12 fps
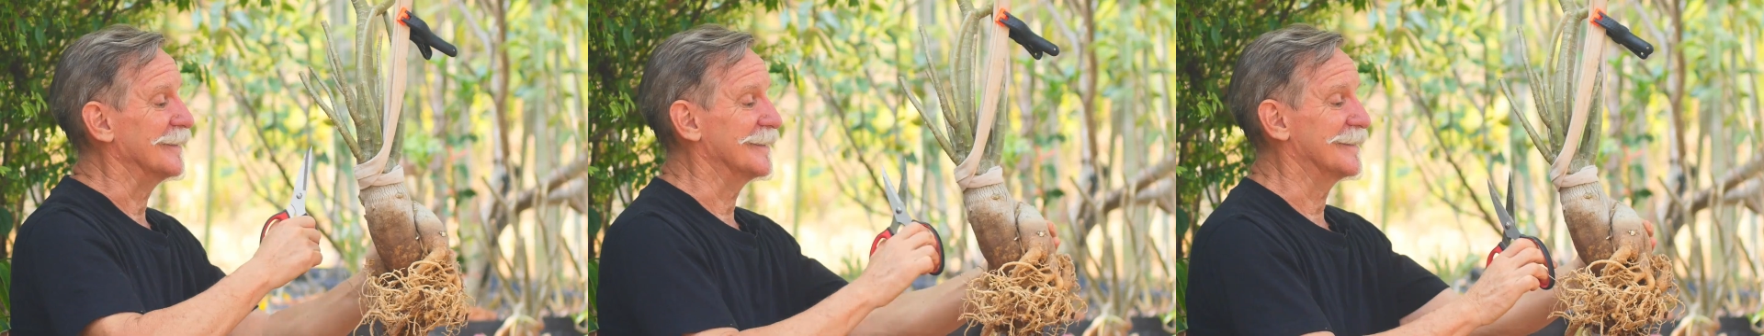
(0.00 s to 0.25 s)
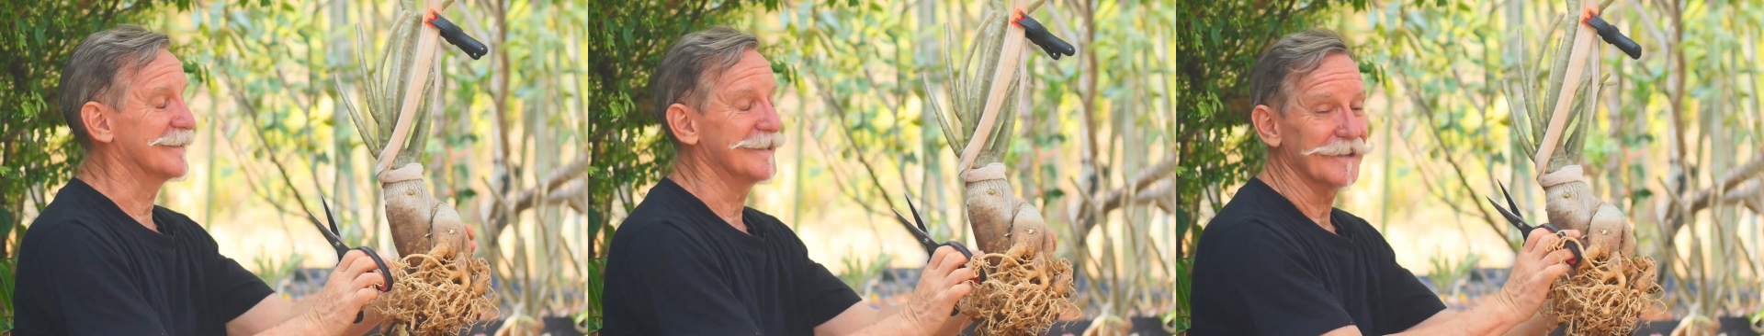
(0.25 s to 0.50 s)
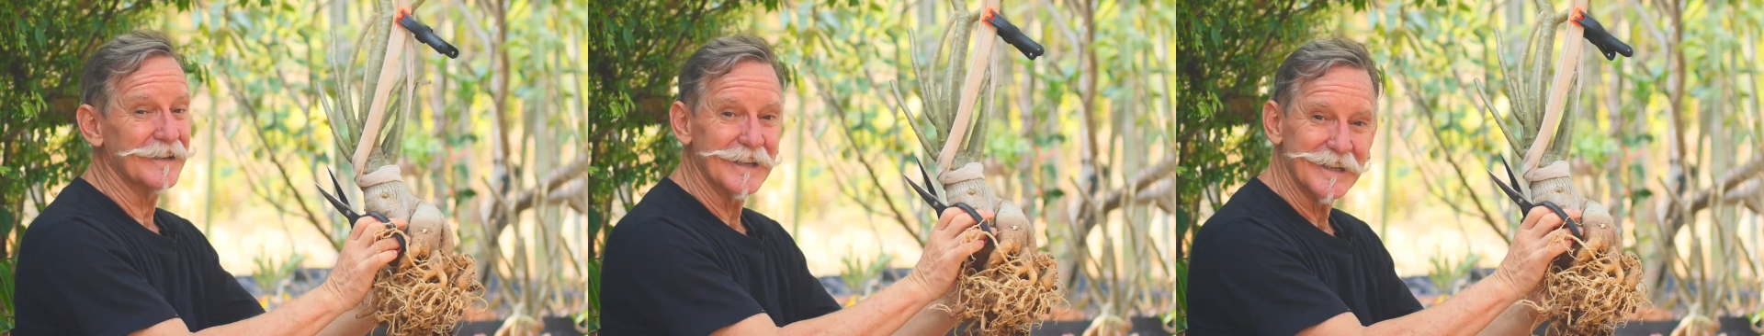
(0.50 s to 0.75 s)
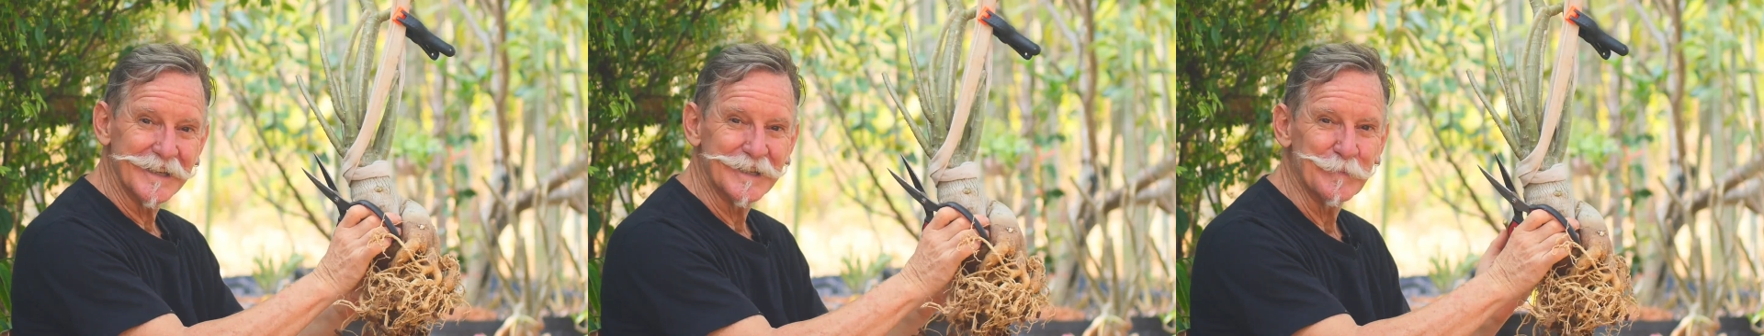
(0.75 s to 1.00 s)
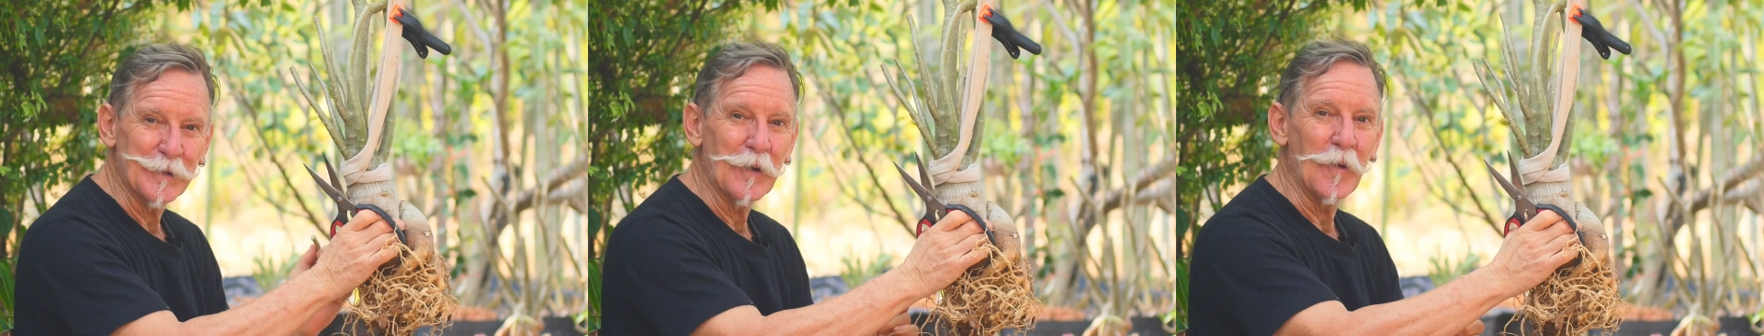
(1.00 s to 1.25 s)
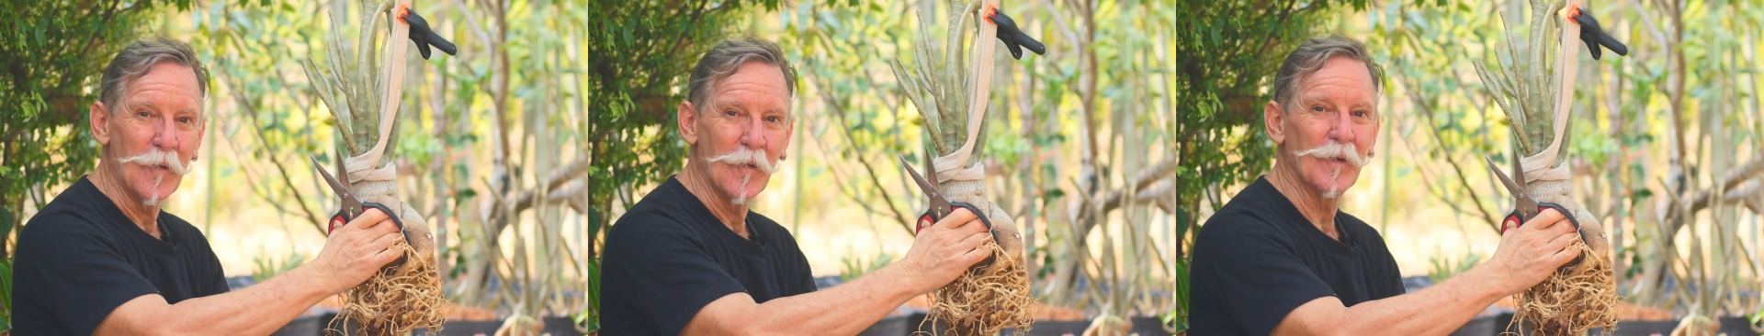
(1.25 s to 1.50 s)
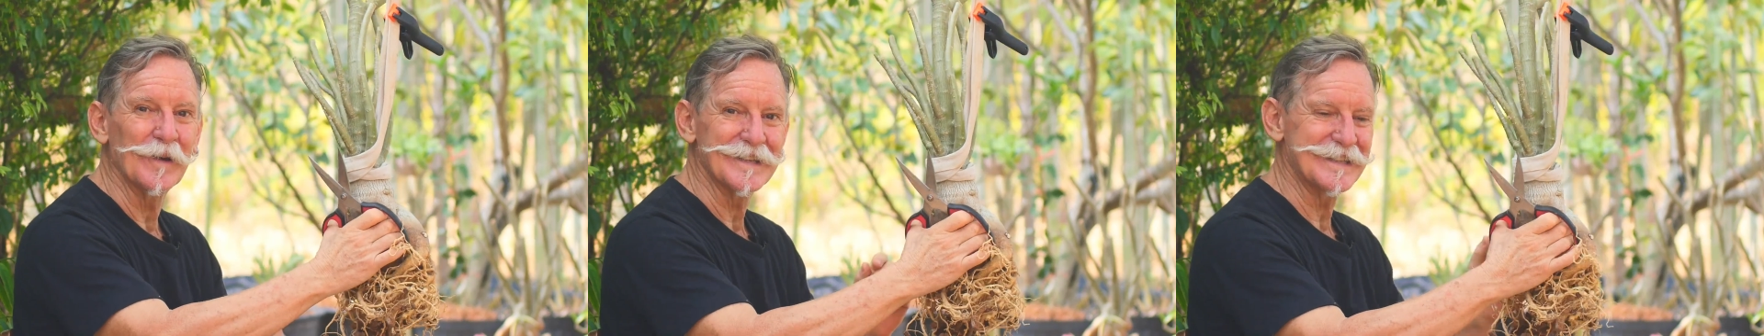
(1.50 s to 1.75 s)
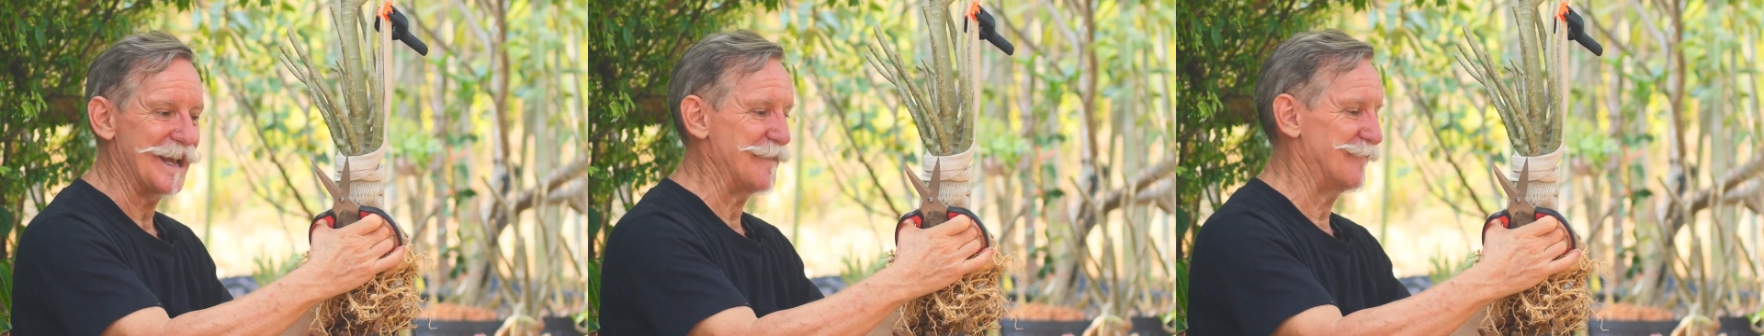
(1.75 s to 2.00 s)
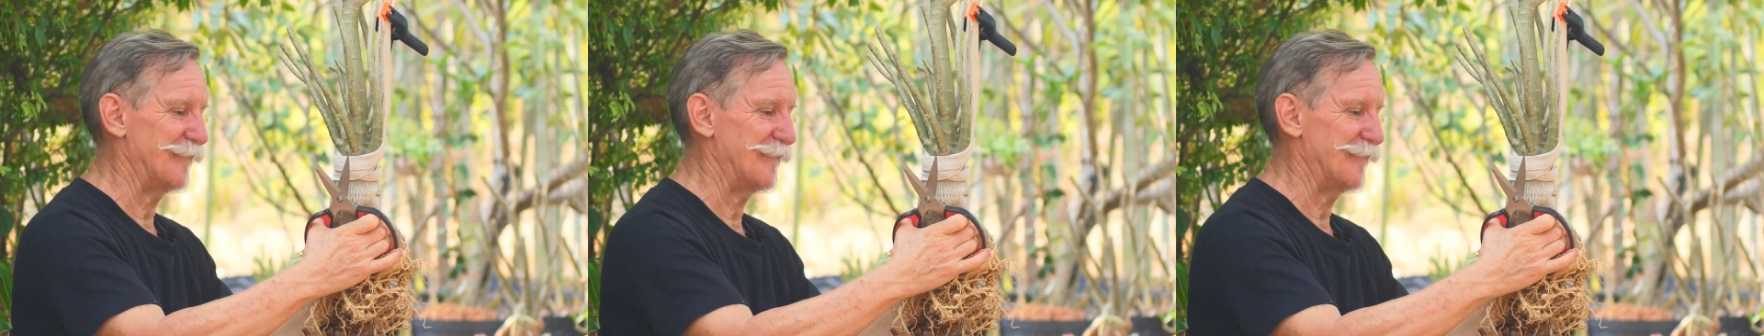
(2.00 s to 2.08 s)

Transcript: necessarily need to be all the same